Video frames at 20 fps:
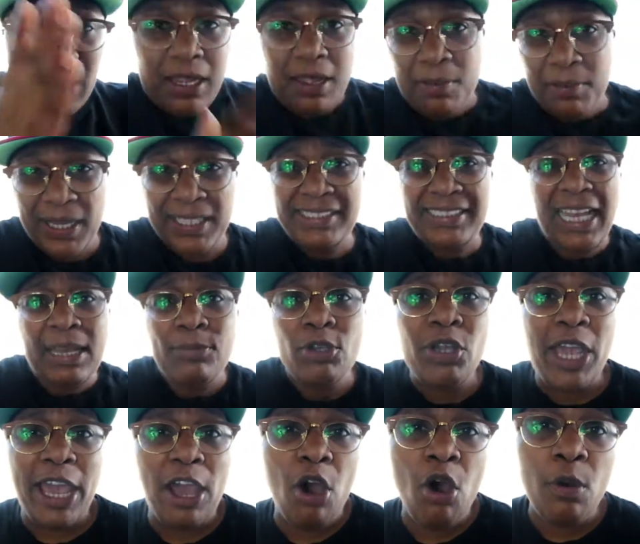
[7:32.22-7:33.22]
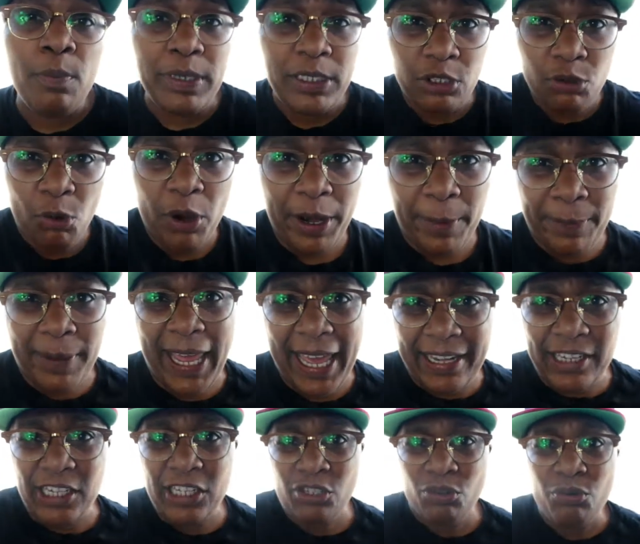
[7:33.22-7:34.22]
by the time you get home and you want to
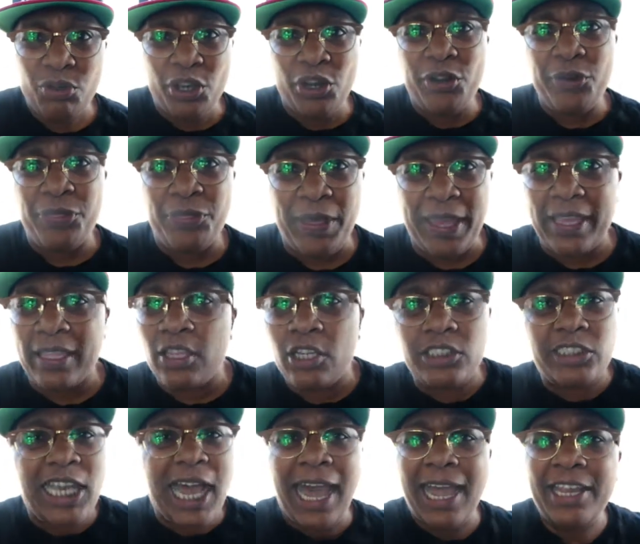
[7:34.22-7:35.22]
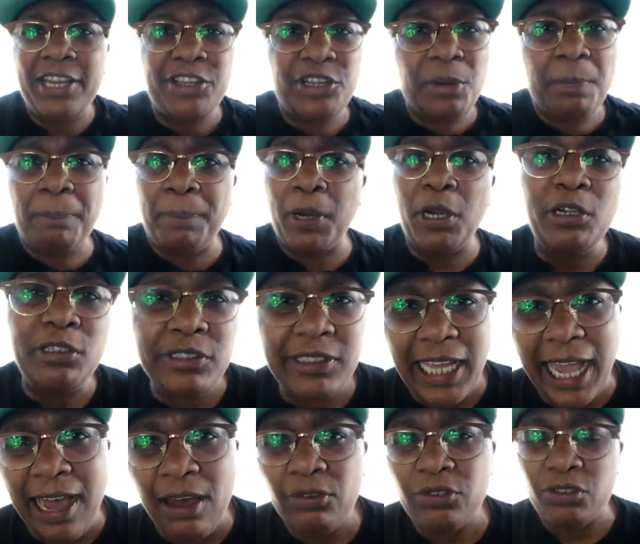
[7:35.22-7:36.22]
plan and do your thing, you're tired, you're burnt
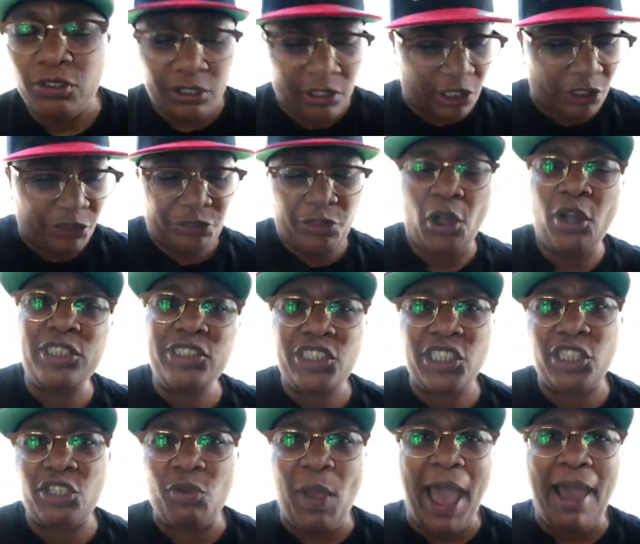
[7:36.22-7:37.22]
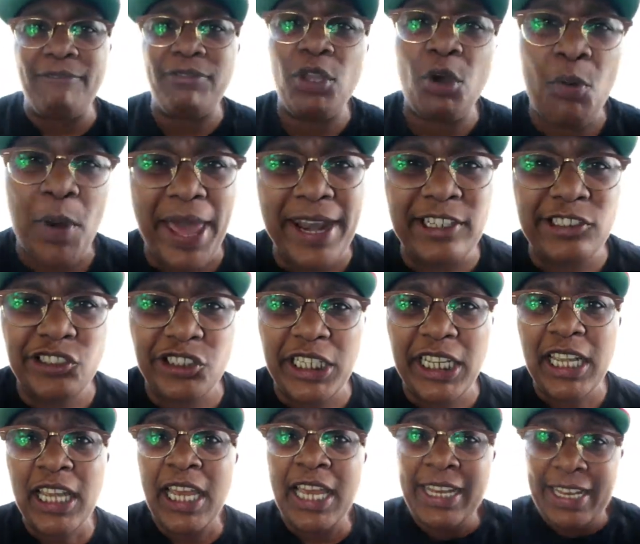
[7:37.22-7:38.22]
out, you're lethargic, you have no
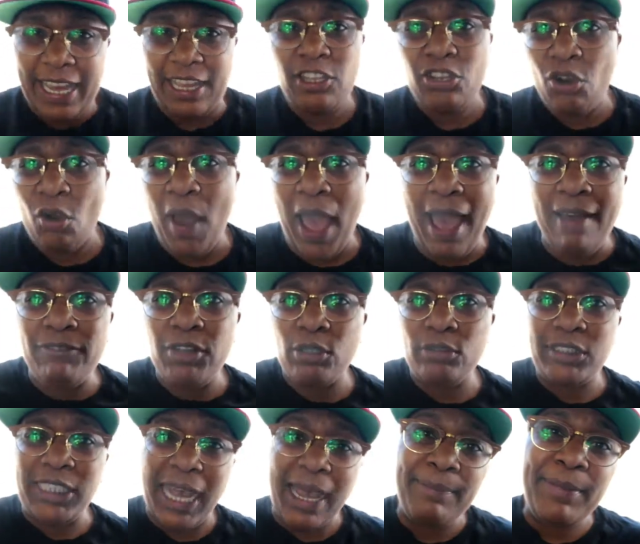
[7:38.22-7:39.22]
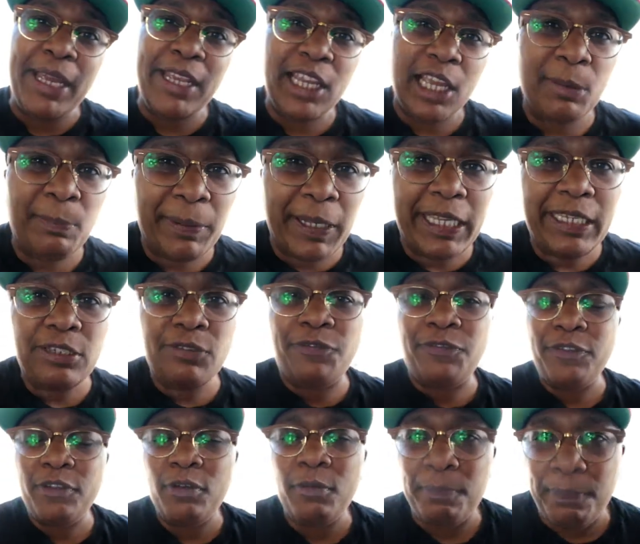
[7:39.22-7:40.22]
energy, now you don't have no time, now you complain, you
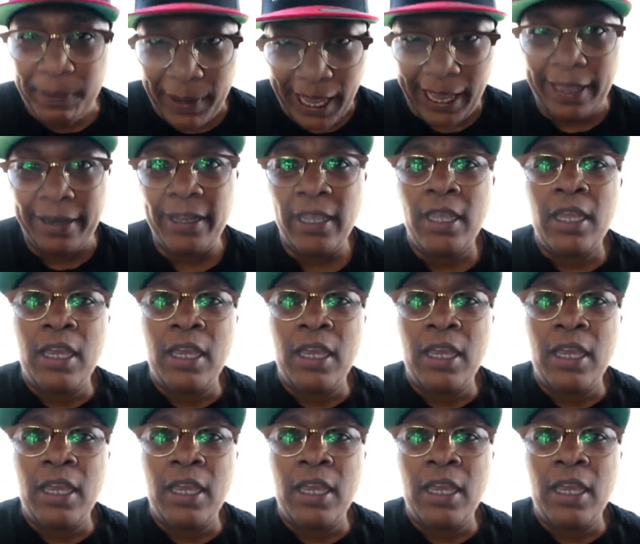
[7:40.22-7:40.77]
feel bad.